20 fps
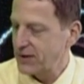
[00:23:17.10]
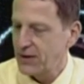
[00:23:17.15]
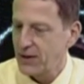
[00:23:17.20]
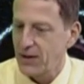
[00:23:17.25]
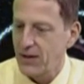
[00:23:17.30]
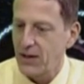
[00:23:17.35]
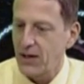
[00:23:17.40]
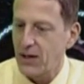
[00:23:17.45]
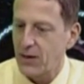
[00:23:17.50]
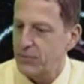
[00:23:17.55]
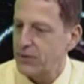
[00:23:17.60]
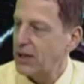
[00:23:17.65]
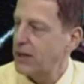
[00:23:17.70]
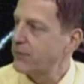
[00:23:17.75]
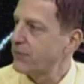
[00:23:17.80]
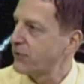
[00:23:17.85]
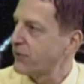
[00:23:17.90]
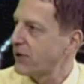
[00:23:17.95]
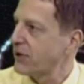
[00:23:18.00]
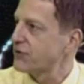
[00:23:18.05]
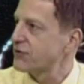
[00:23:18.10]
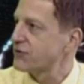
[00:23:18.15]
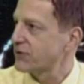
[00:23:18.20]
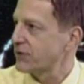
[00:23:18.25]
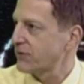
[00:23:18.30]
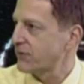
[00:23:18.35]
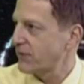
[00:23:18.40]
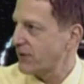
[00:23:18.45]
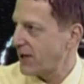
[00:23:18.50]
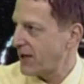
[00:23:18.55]
our blood
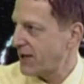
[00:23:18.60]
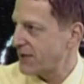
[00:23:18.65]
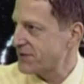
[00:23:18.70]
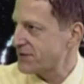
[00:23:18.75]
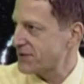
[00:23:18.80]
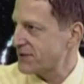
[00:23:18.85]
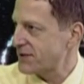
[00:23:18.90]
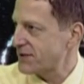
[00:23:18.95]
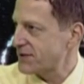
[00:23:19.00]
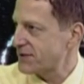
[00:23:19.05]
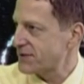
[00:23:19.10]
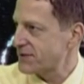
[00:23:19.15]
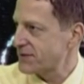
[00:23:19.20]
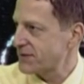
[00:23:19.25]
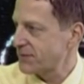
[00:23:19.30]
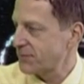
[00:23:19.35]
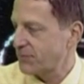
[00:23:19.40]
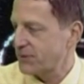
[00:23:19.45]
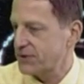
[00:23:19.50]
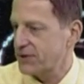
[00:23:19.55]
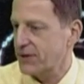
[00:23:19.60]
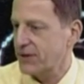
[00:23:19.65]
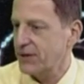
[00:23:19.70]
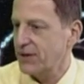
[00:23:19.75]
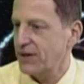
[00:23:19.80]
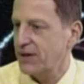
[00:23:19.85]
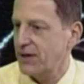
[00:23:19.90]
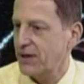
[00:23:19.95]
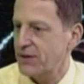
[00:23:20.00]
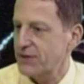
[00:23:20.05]
pressure rises,
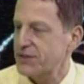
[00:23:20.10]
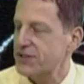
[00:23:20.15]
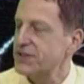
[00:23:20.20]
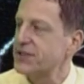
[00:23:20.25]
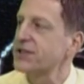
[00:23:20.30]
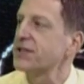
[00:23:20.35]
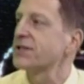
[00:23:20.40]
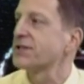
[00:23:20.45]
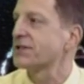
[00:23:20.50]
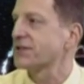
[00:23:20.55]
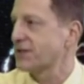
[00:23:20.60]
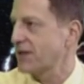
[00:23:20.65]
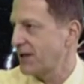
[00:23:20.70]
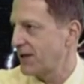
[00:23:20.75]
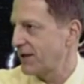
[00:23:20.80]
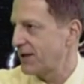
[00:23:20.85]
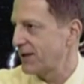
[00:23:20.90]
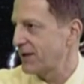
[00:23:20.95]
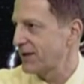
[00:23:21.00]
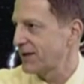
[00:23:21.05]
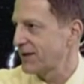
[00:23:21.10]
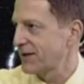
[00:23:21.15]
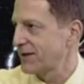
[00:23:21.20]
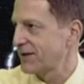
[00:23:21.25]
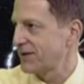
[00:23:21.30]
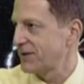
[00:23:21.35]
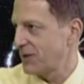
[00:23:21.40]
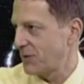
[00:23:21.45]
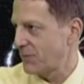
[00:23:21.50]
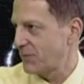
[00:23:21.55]
particularly our systolic
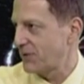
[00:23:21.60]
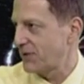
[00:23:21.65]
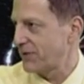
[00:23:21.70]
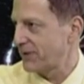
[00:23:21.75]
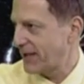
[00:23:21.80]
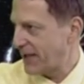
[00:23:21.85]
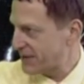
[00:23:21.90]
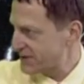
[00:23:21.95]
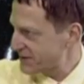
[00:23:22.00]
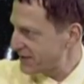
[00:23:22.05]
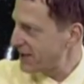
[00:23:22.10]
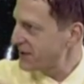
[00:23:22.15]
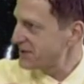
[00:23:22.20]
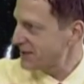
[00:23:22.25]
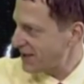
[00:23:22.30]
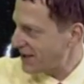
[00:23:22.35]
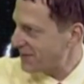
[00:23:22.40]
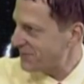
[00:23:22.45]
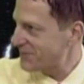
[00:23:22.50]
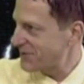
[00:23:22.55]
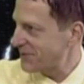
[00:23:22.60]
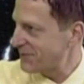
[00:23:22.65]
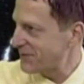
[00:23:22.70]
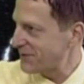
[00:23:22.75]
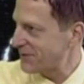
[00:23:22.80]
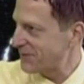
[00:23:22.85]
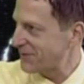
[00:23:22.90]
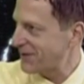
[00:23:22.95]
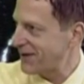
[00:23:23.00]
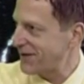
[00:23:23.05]
number. That's that top number,
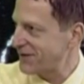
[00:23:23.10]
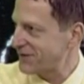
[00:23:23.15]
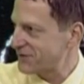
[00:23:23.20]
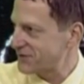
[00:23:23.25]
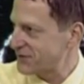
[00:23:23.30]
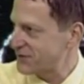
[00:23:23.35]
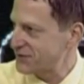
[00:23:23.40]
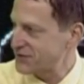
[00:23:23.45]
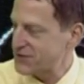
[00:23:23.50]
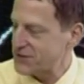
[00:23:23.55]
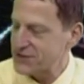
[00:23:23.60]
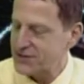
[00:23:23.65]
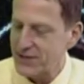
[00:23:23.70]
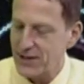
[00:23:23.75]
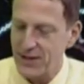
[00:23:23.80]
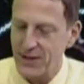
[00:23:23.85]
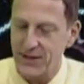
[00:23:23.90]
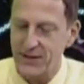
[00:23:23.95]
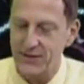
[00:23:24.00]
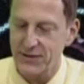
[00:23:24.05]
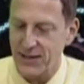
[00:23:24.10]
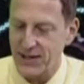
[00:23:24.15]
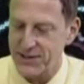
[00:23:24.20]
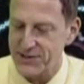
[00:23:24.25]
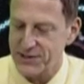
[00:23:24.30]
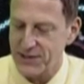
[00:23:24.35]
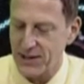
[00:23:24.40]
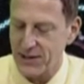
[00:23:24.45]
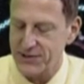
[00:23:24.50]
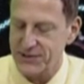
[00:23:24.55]
right? Systolic,
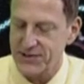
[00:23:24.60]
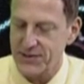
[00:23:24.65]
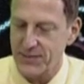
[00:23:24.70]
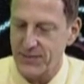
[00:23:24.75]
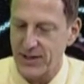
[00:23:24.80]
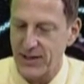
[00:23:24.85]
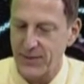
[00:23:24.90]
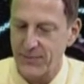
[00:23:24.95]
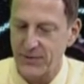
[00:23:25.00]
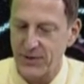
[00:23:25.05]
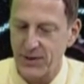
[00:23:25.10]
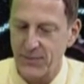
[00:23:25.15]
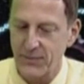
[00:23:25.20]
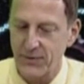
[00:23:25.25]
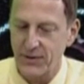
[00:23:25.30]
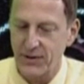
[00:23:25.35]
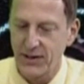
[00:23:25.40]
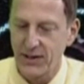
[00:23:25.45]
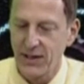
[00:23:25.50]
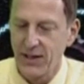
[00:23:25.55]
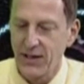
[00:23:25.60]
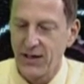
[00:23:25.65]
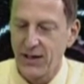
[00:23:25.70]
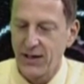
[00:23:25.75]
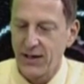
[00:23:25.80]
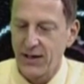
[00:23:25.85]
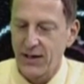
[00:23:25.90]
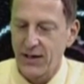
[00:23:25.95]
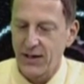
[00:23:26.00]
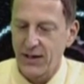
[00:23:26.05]
diastolic's the bottom number.
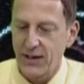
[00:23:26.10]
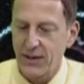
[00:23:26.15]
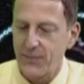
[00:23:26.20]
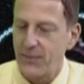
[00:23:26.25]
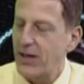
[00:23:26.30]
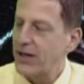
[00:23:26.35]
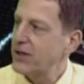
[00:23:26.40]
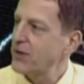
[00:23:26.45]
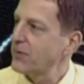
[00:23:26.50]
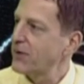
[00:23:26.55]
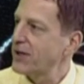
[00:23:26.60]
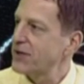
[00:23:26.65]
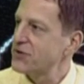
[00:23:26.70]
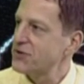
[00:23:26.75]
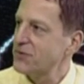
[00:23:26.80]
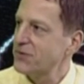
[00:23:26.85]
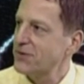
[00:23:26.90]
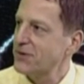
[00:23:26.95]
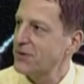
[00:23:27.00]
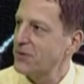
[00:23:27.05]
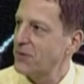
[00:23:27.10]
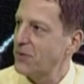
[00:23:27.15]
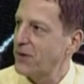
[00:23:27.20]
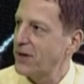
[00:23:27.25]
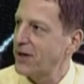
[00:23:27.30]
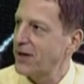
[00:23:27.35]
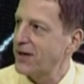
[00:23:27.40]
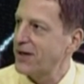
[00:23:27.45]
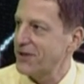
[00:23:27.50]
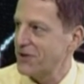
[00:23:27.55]
And by the way, as you are
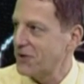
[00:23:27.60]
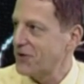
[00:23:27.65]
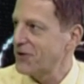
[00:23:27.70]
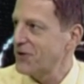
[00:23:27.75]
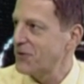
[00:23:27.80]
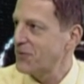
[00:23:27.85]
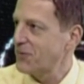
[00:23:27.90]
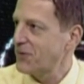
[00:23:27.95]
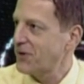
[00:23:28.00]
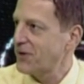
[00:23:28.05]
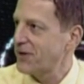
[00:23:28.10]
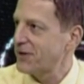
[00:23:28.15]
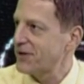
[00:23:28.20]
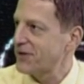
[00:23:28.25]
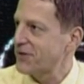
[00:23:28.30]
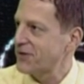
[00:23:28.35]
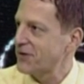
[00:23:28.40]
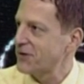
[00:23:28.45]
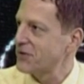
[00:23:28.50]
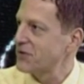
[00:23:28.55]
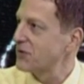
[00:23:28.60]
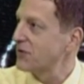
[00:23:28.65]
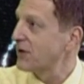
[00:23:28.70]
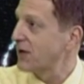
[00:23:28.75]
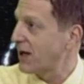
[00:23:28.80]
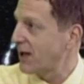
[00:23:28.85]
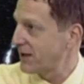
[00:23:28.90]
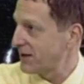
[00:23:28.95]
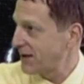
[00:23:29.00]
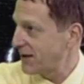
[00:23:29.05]
aware, I know you are, that there are new
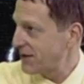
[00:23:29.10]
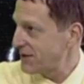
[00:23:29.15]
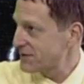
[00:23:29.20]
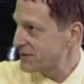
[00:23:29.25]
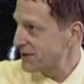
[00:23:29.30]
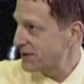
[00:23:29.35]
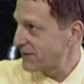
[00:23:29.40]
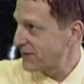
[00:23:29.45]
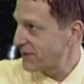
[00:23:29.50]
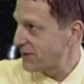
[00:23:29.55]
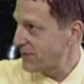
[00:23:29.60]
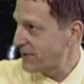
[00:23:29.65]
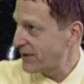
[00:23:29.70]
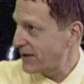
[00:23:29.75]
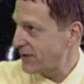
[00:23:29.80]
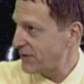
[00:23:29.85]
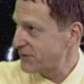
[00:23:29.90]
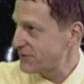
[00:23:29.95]
guidelines that have come out.